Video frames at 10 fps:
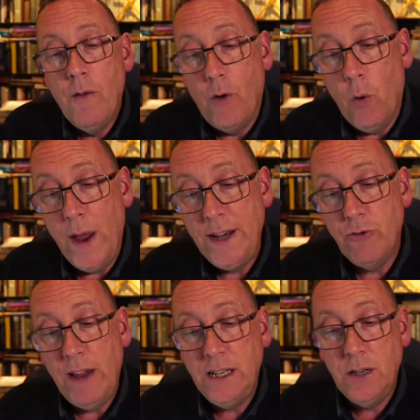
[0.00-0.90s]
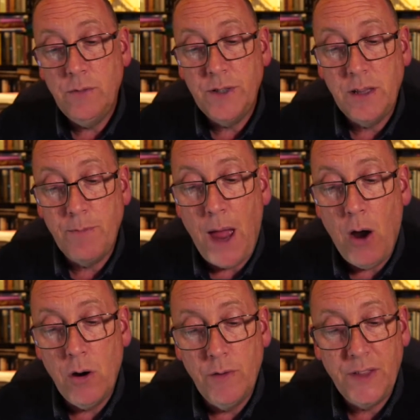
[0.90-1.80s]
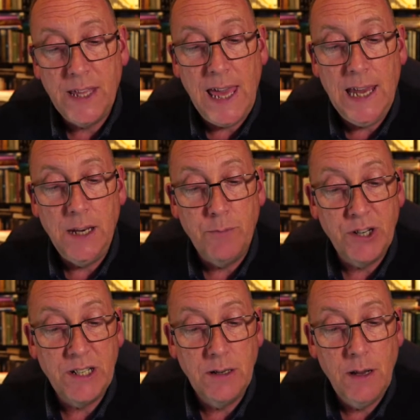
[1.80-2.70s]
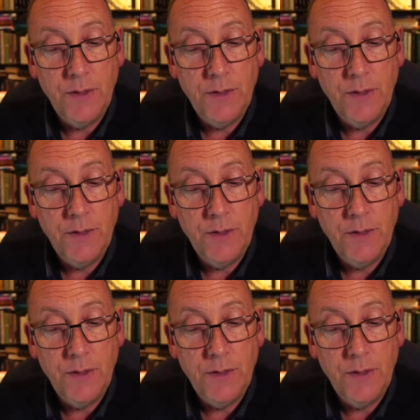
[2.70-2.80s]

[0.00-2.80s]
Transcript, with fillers: For when great was the power of the Gael in Britain,